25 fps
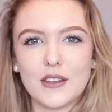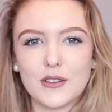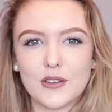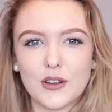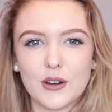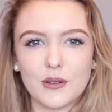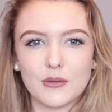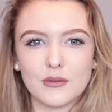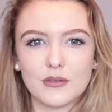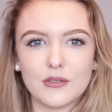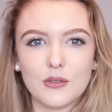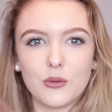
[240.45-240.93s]
you
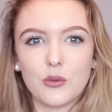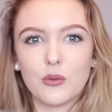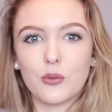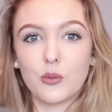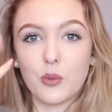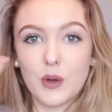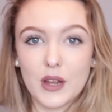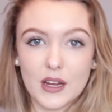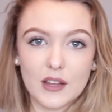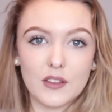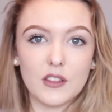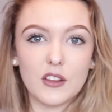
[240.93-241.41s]
don't
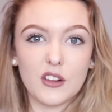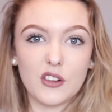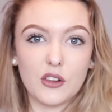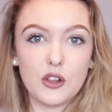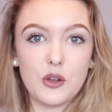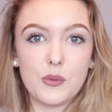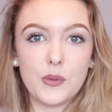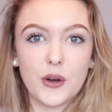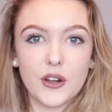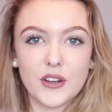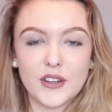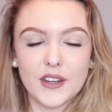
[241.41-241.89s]
weaken the
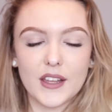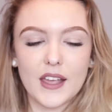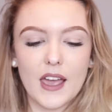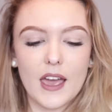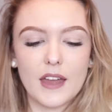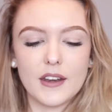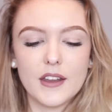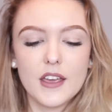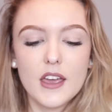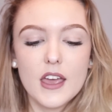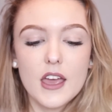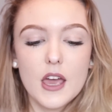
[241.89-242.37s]
glue bond
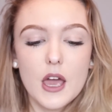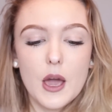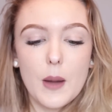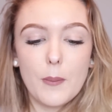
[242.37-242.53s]
again.